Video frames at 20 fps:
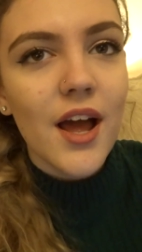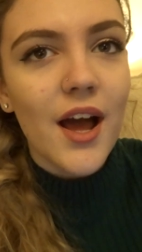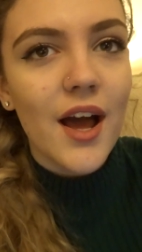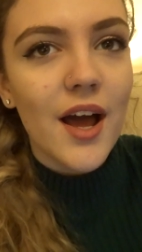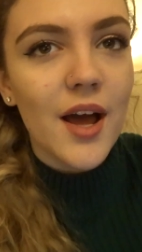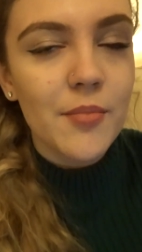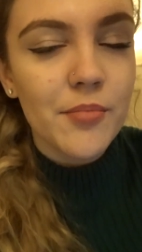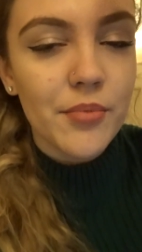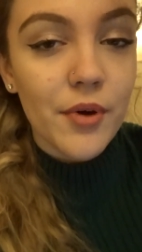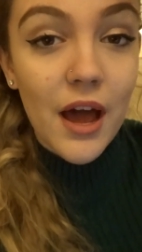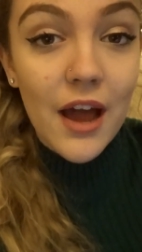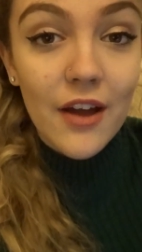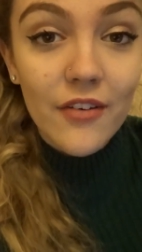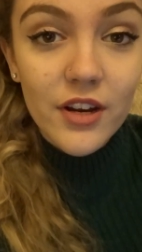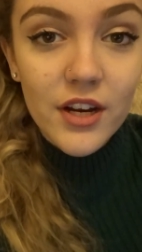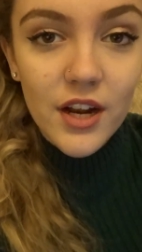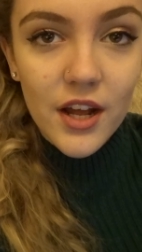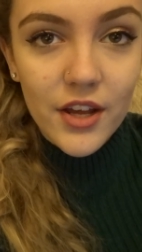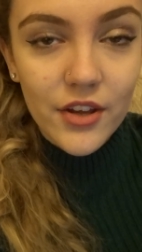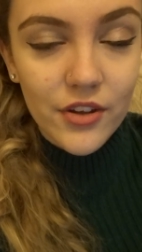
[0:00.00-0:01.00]
Um, but
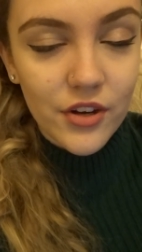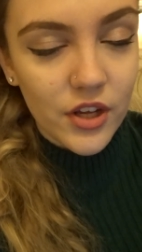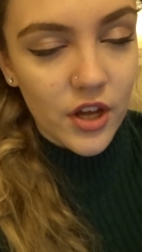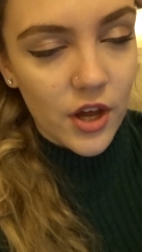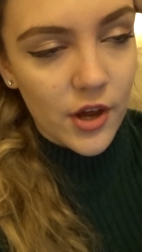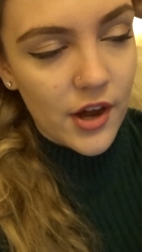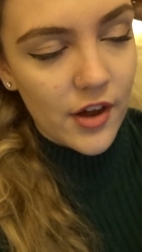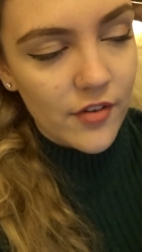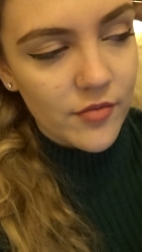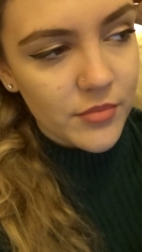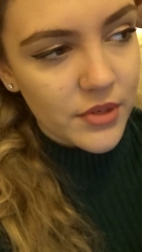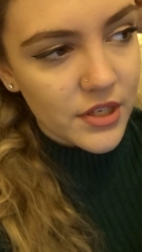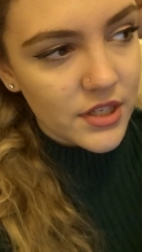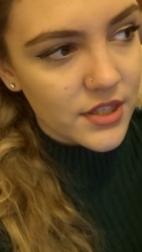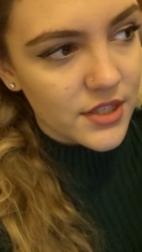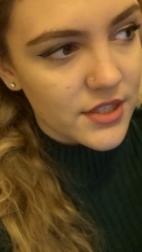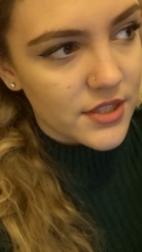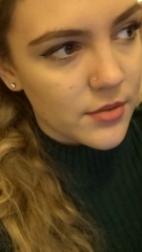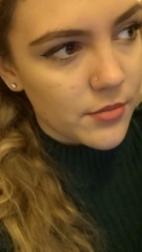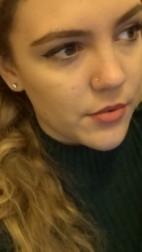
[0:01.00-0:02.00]
Harry and I are gonna go. I haven't been
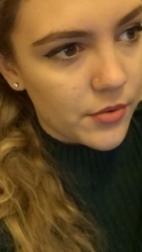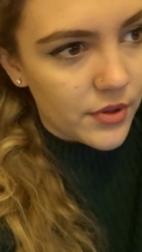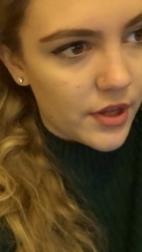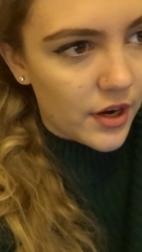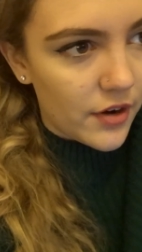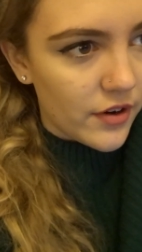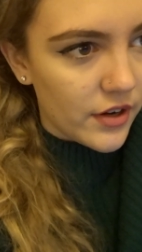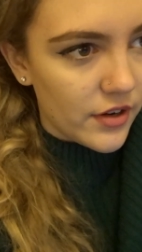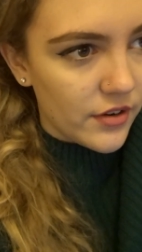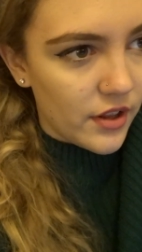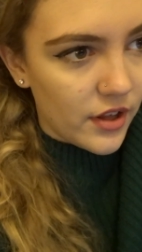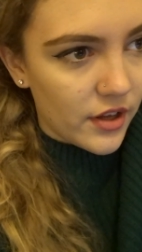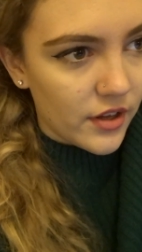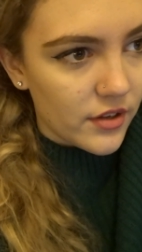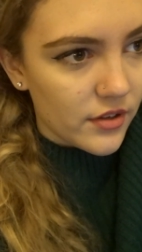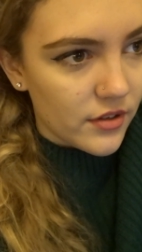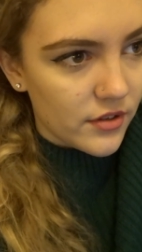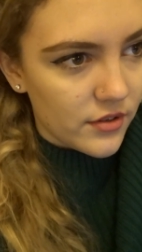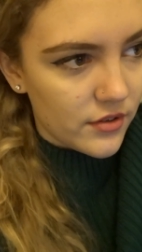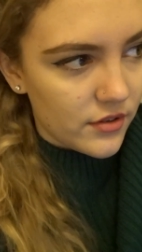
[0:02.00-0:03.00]
to the cinema with Harry in
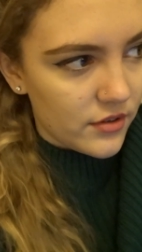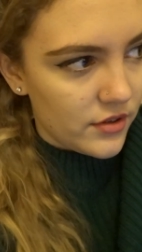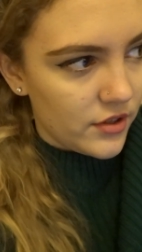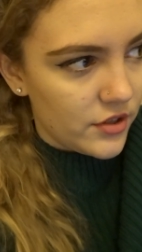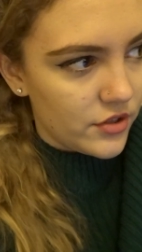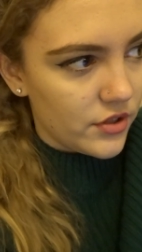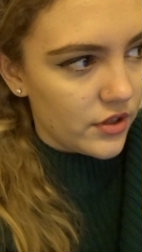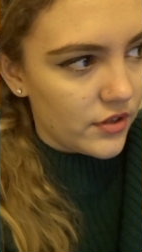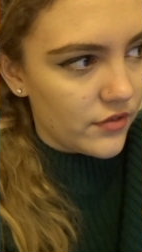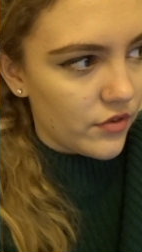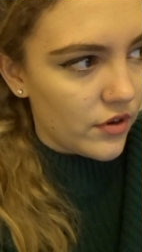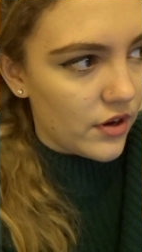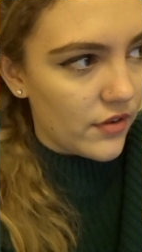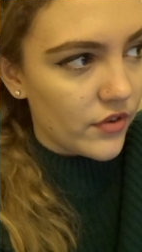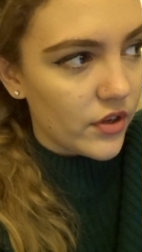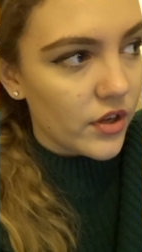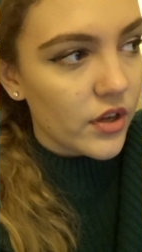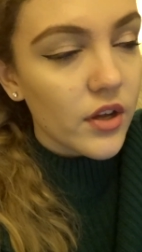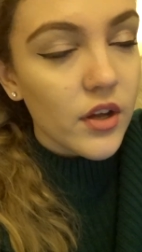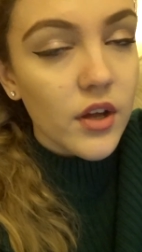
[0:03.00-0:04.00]
like literally
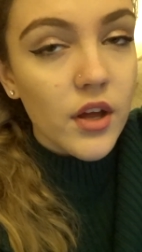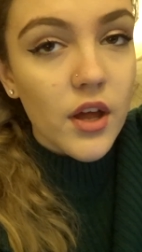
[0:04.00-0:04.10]
forever.